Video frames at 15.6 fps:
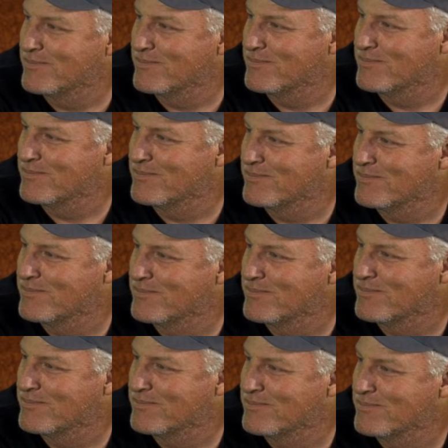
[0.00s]
I don't know,
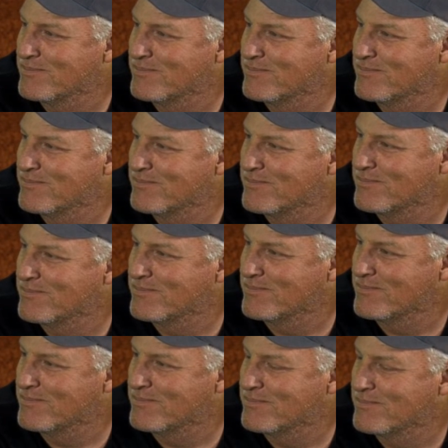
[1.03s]
man. I'm
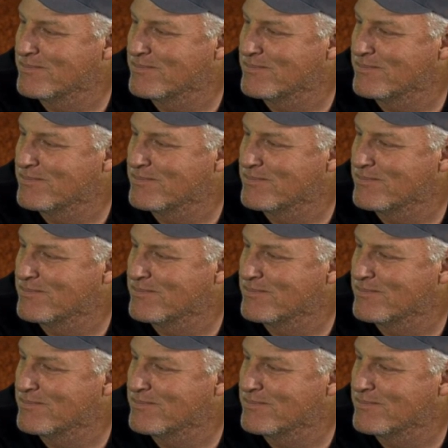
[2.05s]
just,